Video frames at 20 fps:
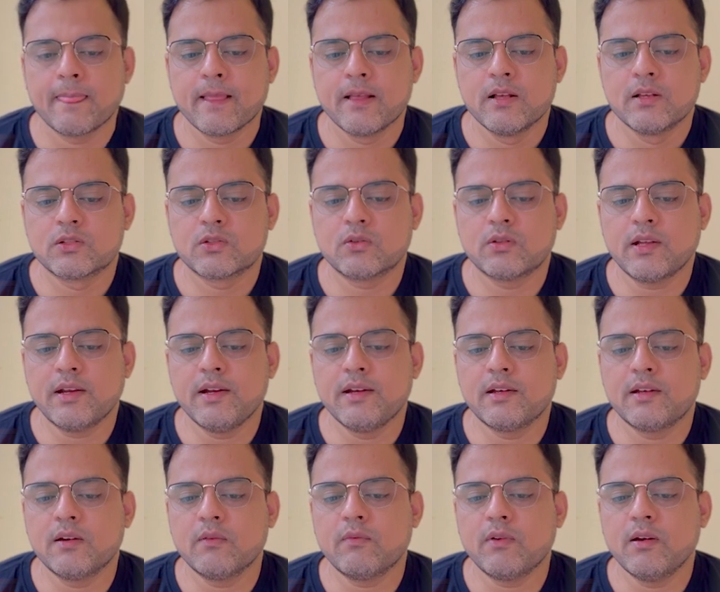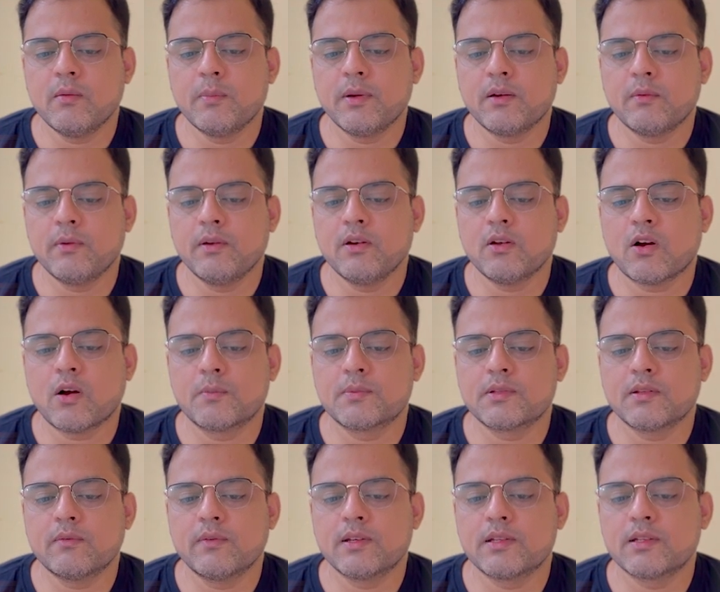So the interval between
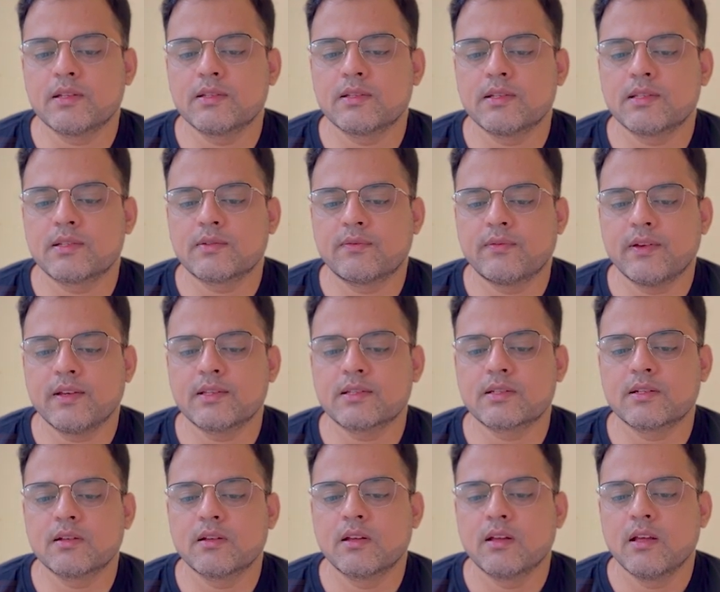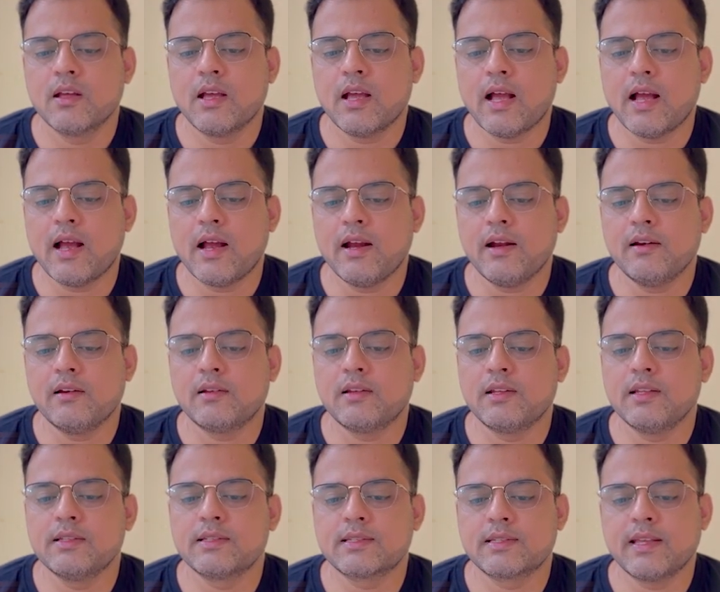observations is fixed and the
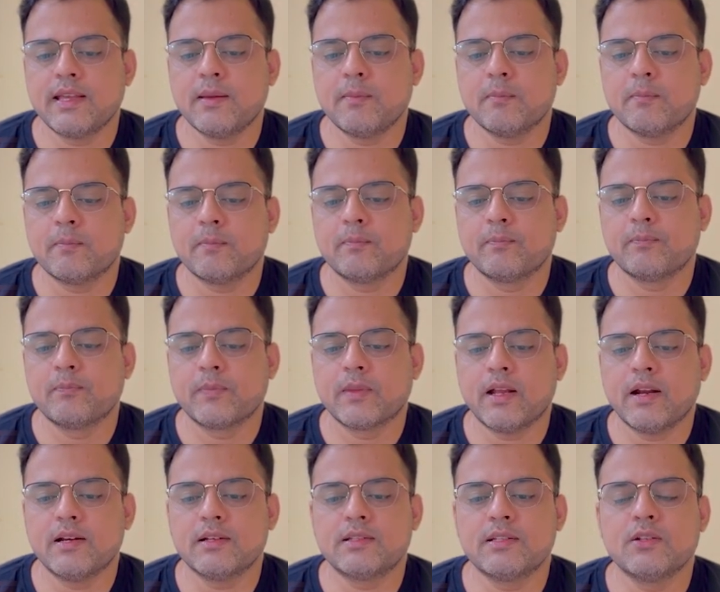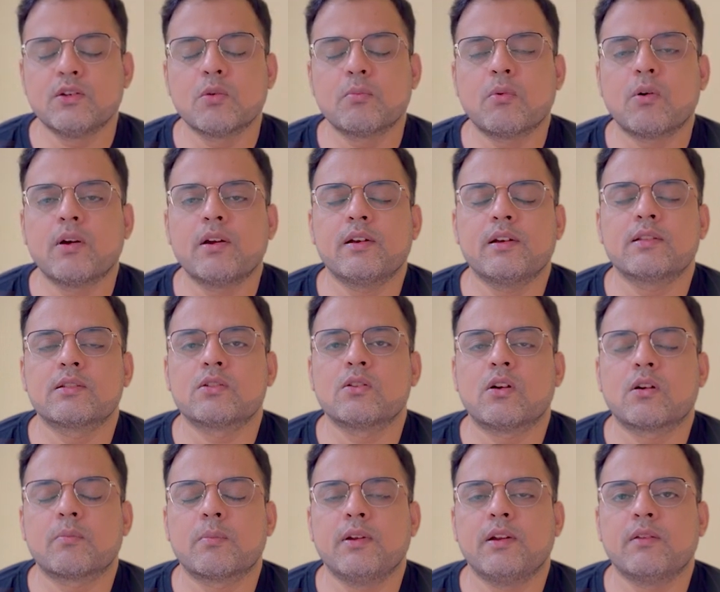same, and 0 point is
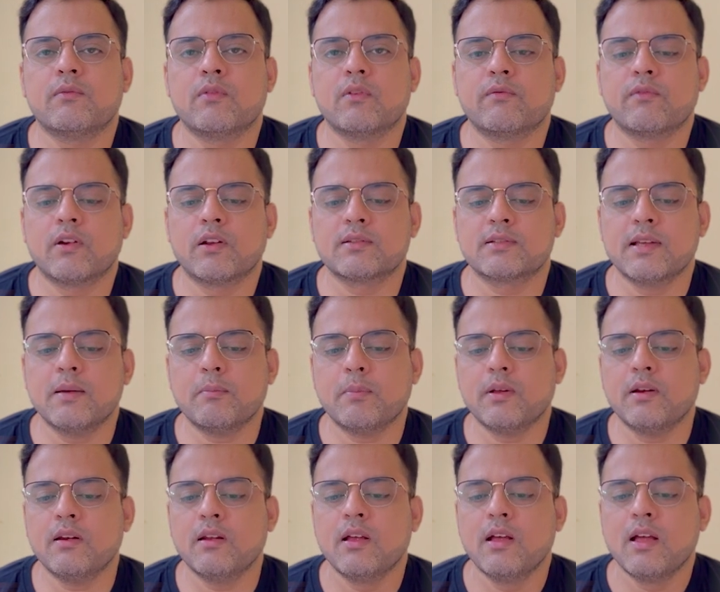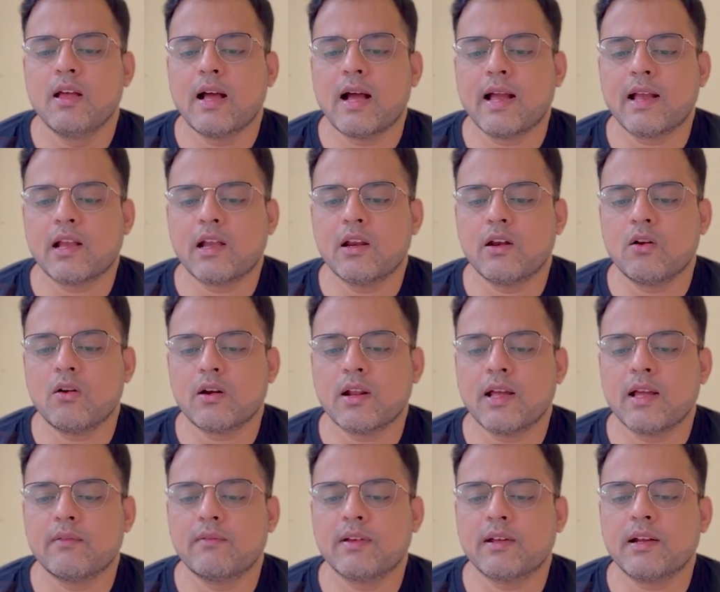not meaningful. For example, I cannot
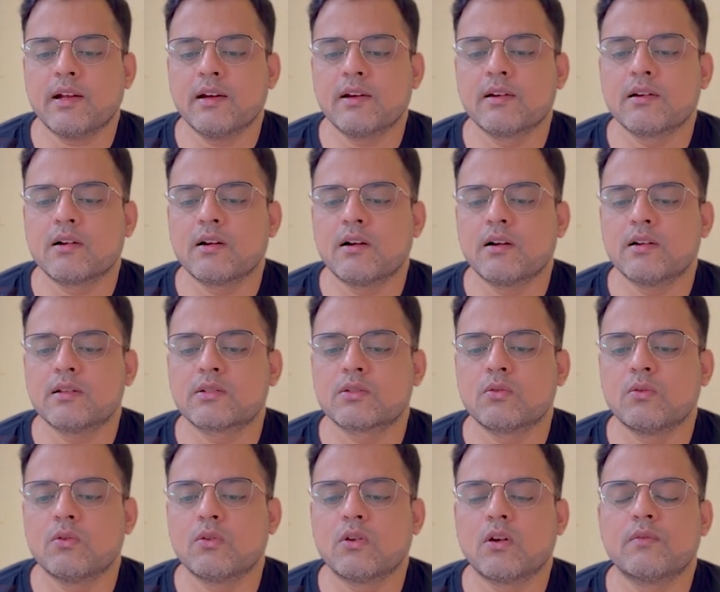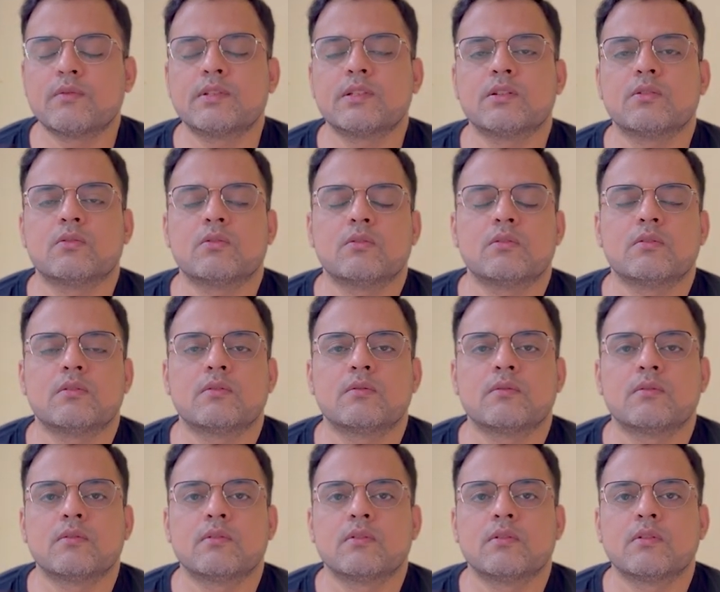have a credit card score of 0.
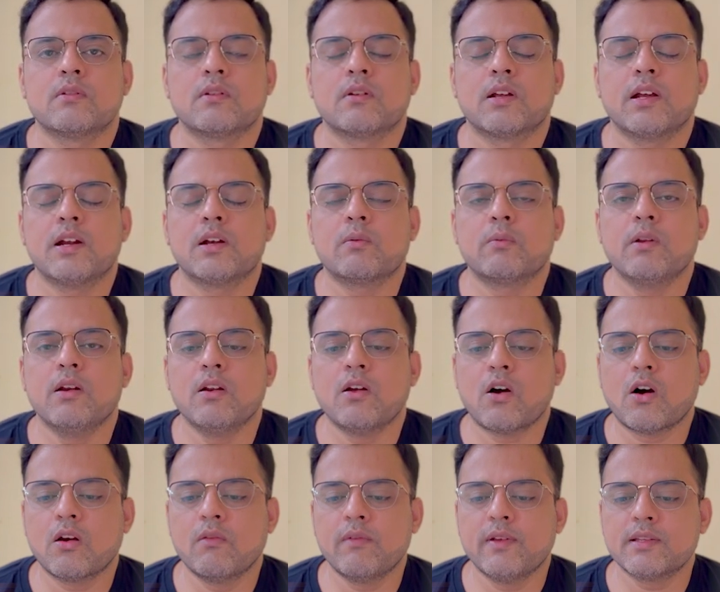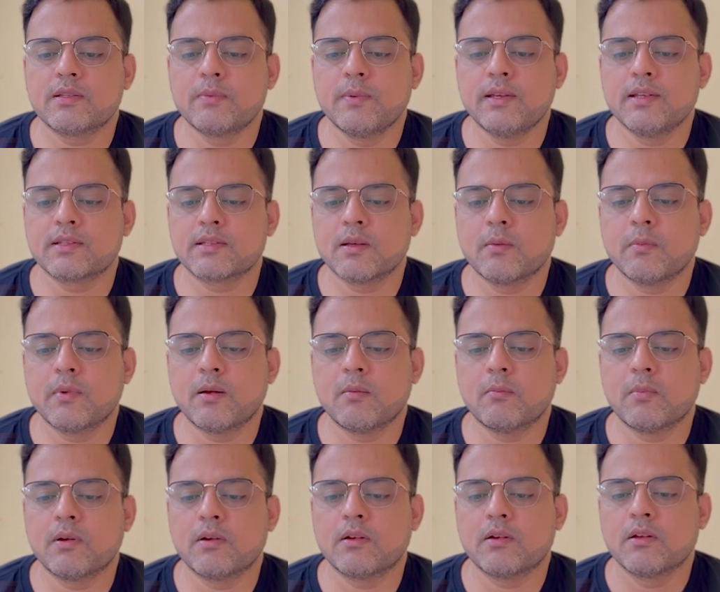It will always be some
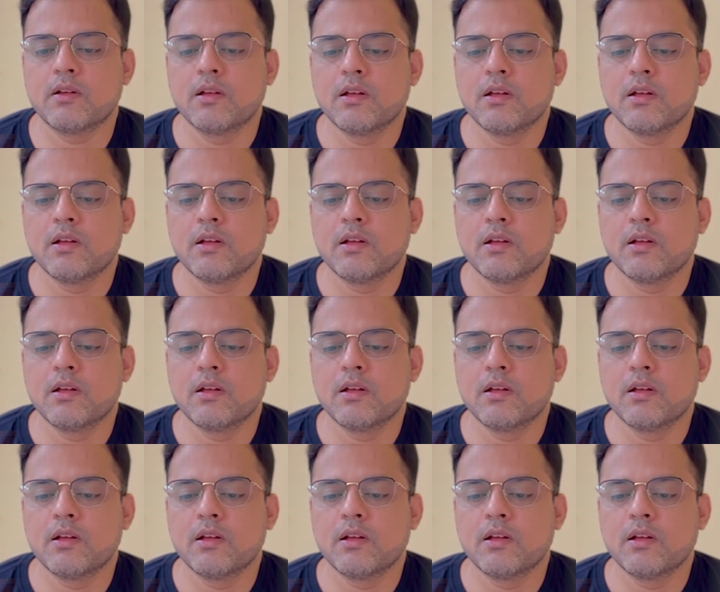number.